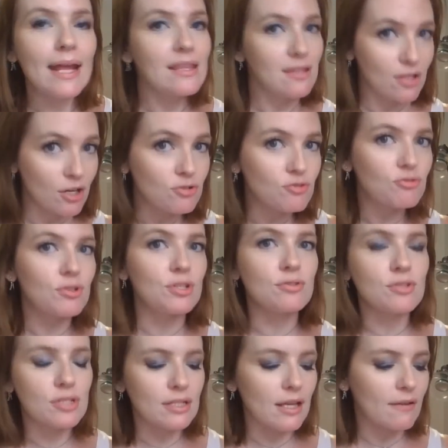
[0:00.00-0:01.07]
in the country you
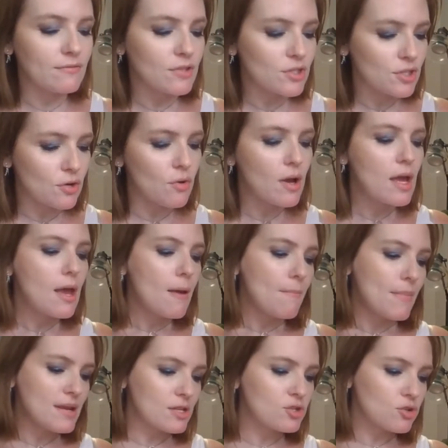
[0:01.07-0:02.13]
just left. So
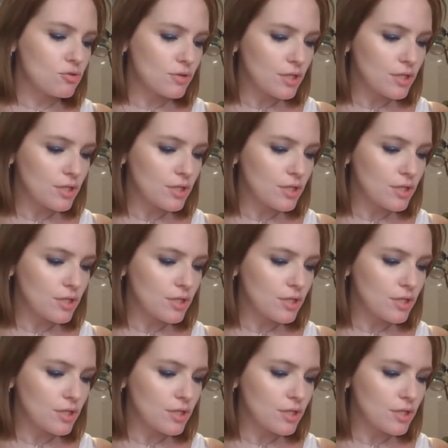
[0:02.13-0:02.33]
make sure